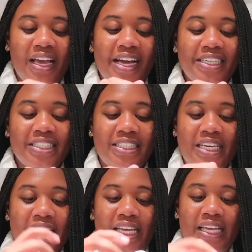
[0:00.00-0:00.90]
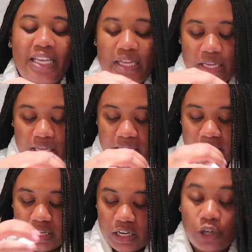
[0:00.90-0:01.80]
I just
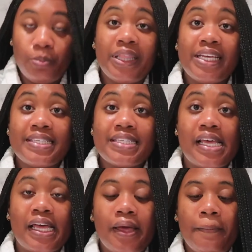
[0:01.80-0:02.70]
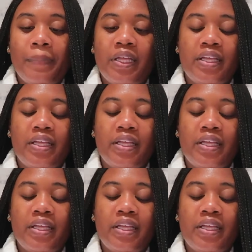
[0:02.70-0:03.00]
open this up